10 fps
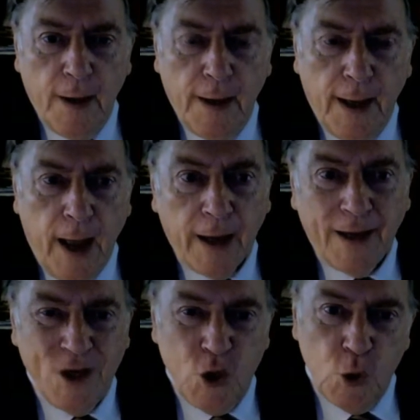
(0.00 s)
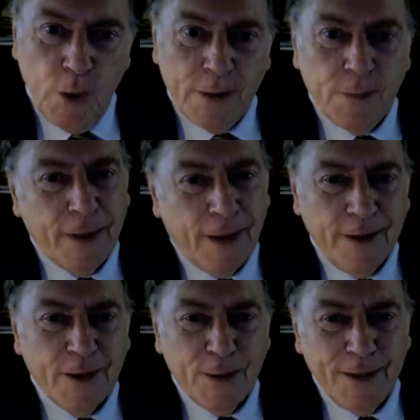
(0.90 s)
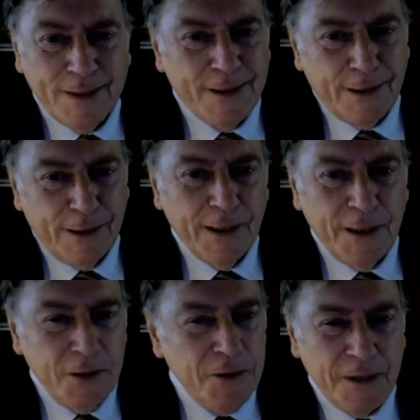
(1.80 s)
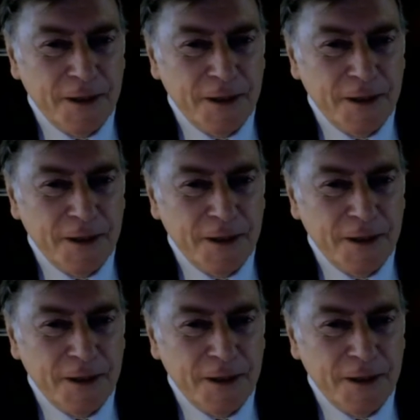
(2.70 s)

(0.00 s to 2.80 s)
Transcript: I can do it, but I can't necessarily use it,